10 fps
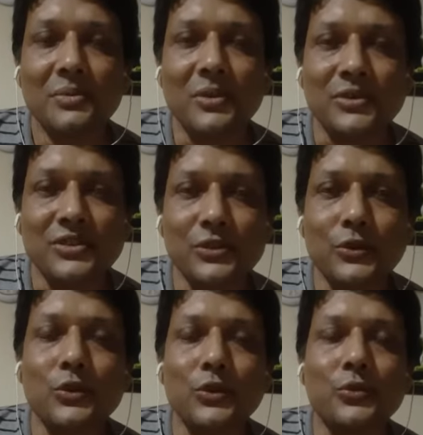for
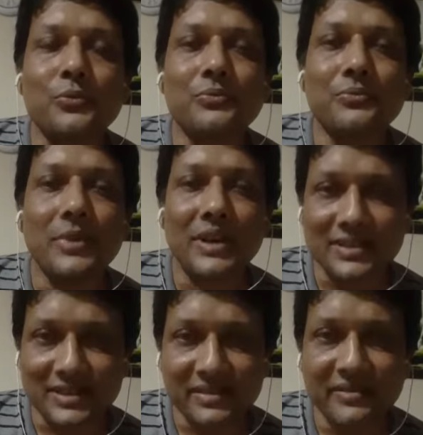CO2, let's
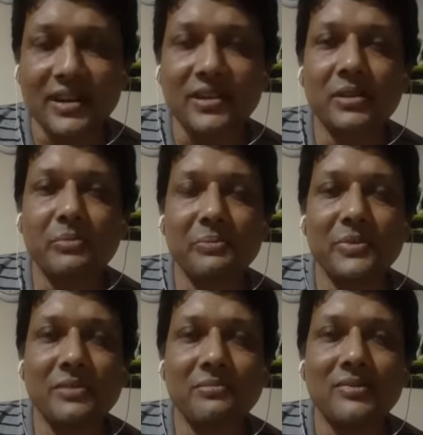say 700
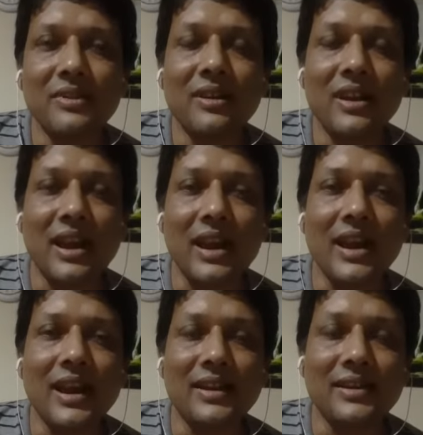ppm
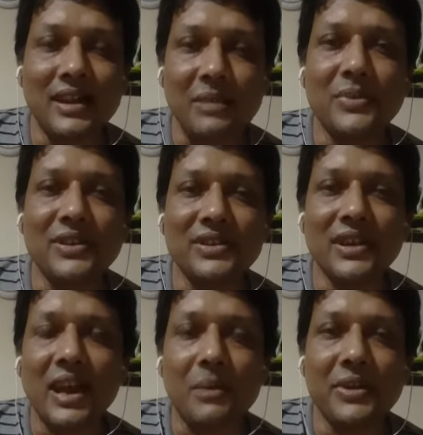and
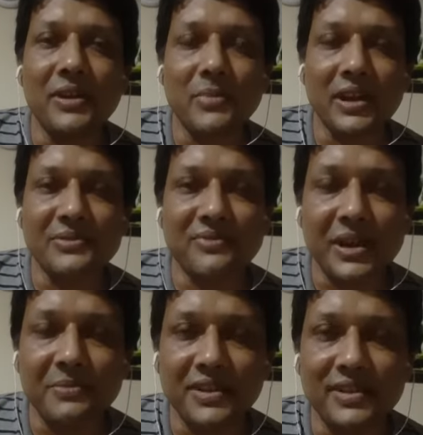temperature ambient plus
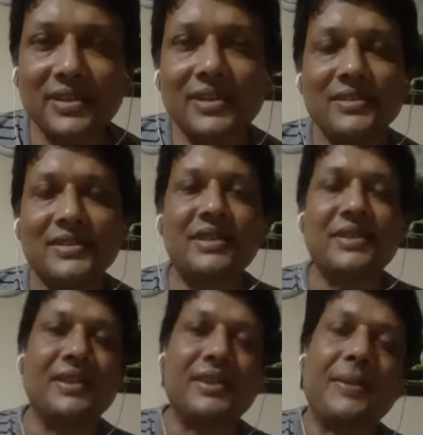5 degree
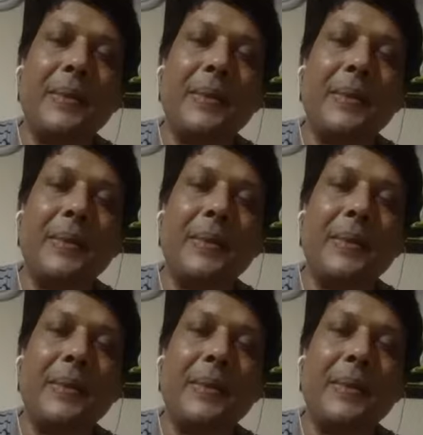centigrade.